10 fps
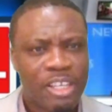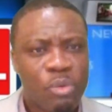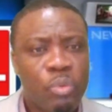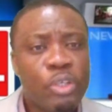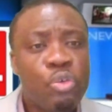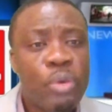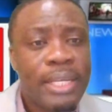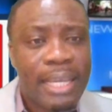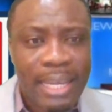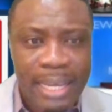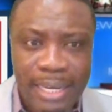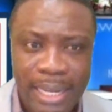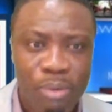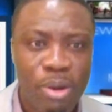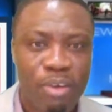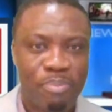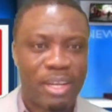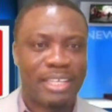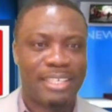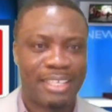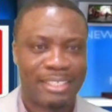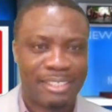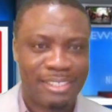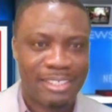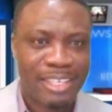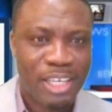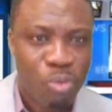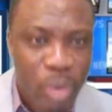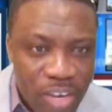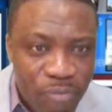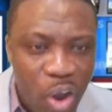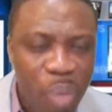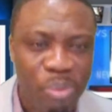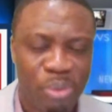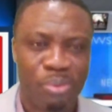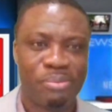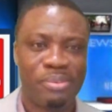We do it here at the hour of politics. We inform you.